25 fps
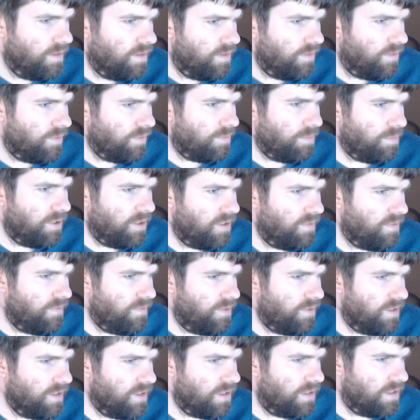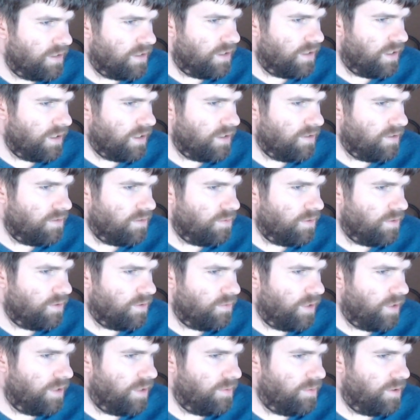Spotify Connect with the
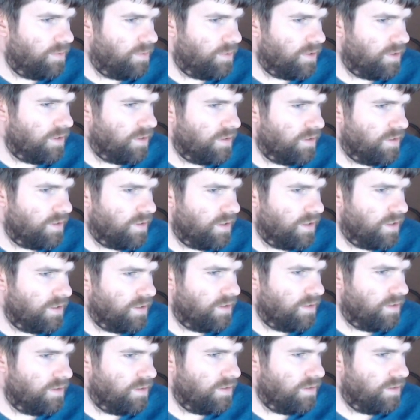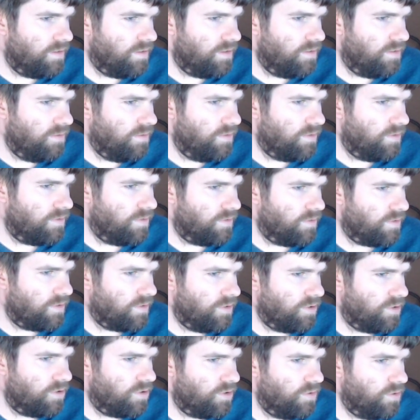web API to let users
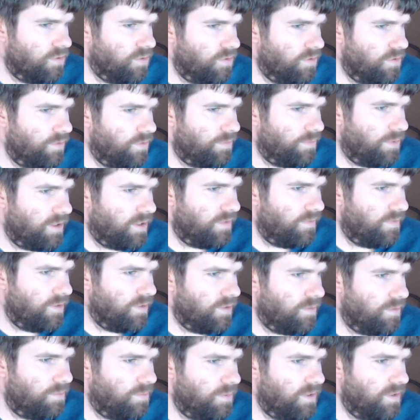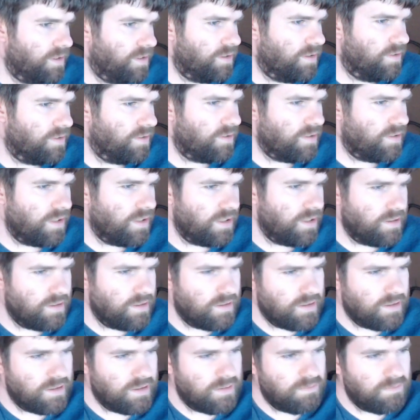control Spotify speakers.
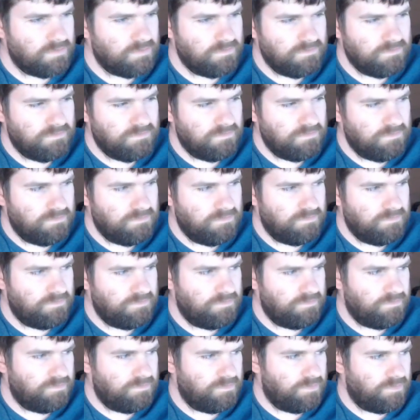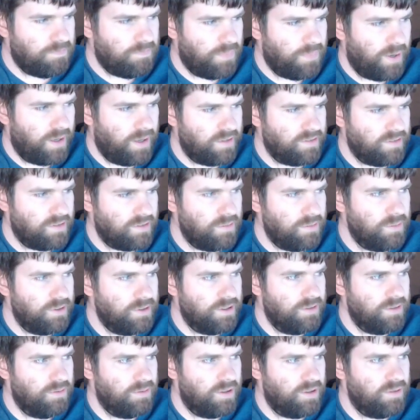That's
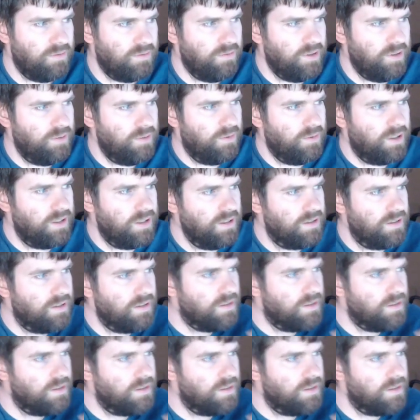possibly what we want.